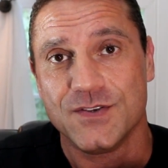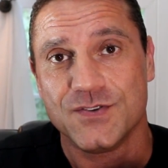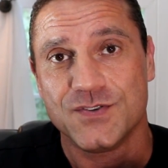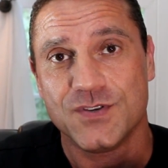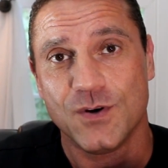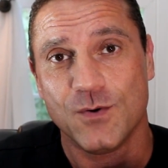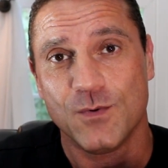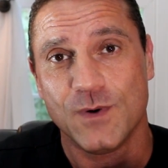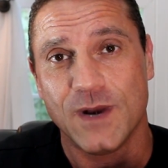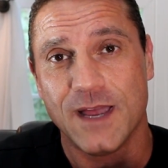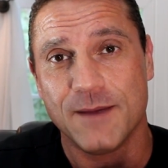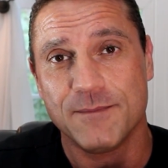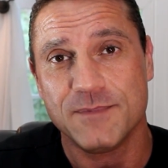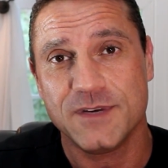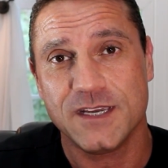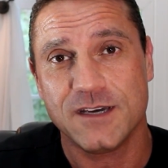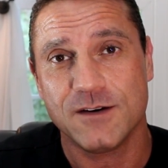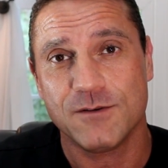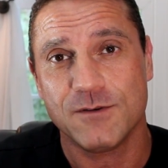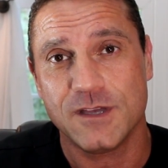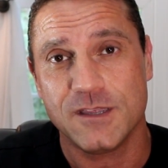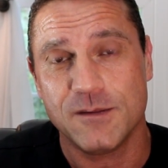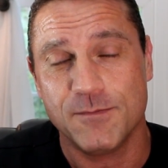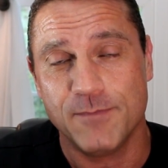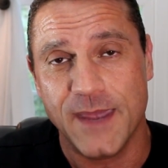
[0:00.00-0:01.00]
So when I'm
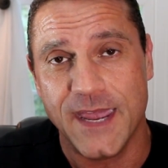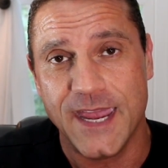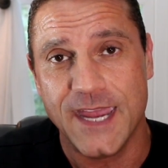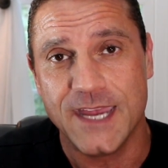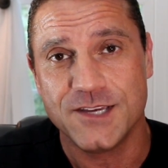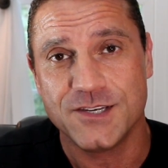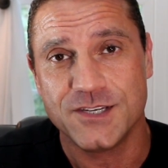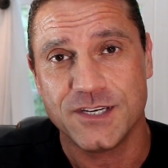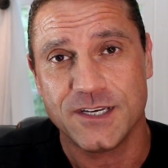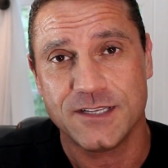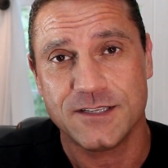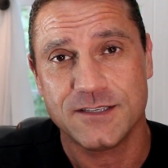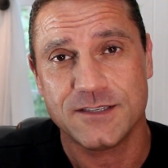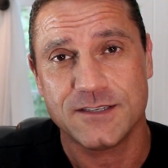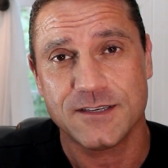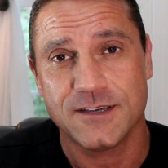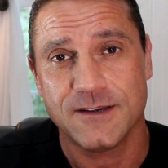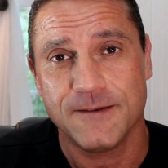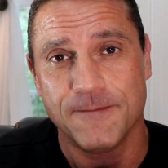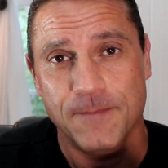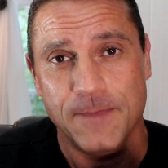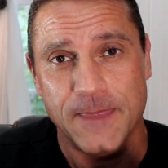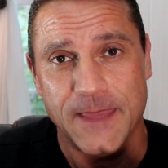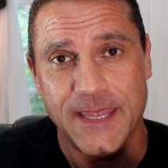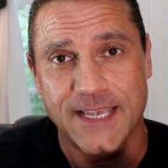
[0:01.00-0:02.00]
dealing with patients
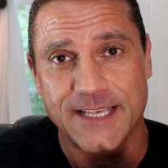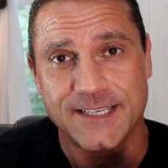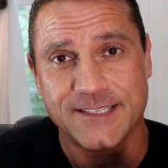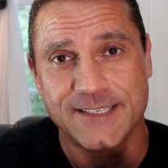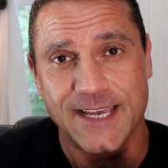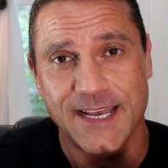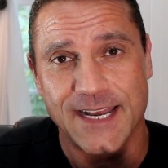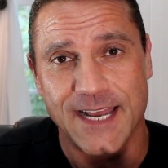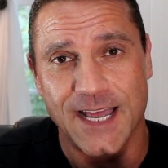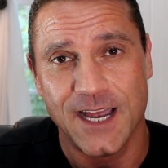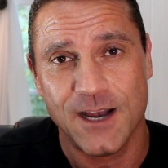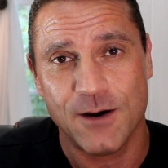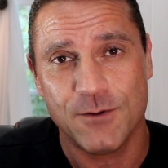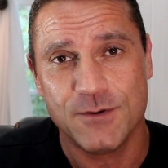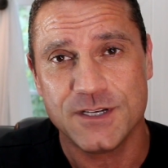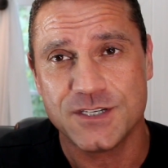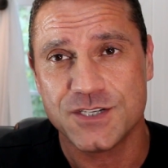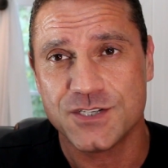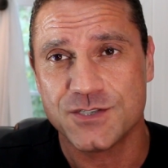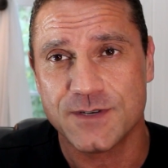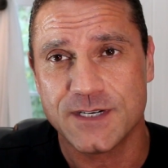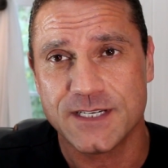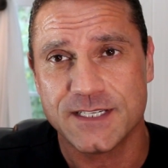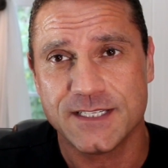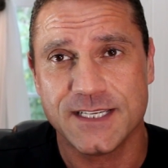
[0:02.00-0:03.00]
is that I
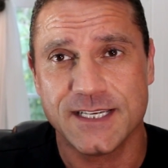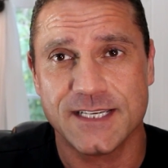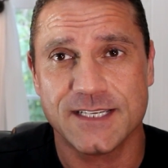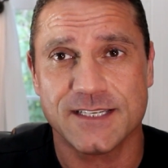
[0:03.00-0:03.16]
always stress